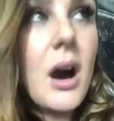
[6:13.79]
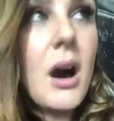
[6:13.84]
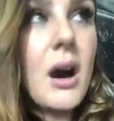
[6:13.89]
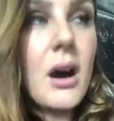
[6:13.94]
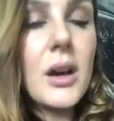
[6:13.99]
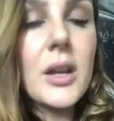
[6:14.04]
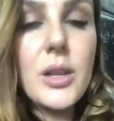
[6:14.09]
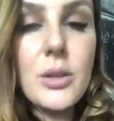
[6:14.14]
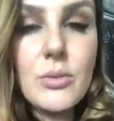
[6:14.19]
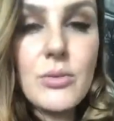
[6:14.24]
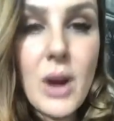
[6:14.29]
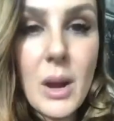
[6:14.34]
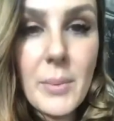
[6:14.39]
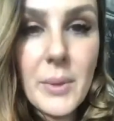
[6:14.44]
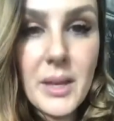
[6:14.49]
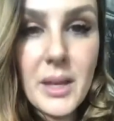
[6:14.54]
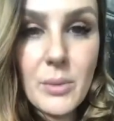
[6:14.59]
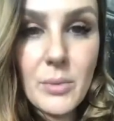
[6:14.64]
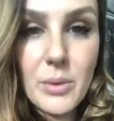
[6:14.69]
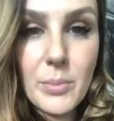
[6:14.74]
are you
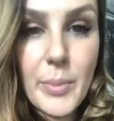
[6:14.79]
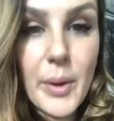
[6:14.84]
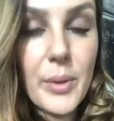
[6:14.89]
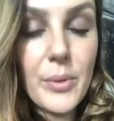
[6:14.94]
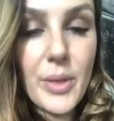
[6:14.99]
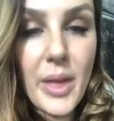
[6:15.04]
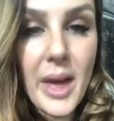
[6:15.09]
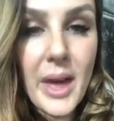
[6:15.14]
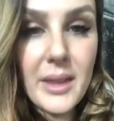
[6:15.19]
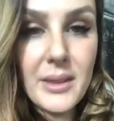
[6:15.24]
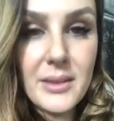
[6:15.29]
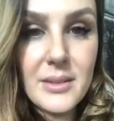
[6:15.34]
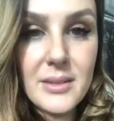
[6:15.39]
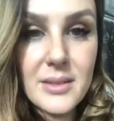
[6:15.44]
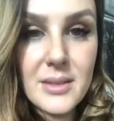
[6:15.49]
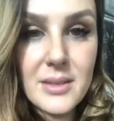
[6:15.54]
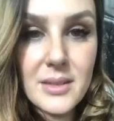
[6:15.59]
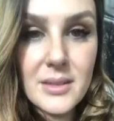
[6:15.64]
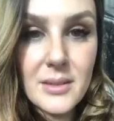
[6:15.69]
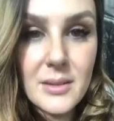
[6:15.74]
grabbing it with both
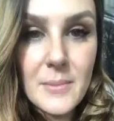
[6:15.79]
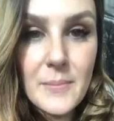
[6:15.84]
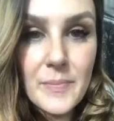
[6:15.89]
hands?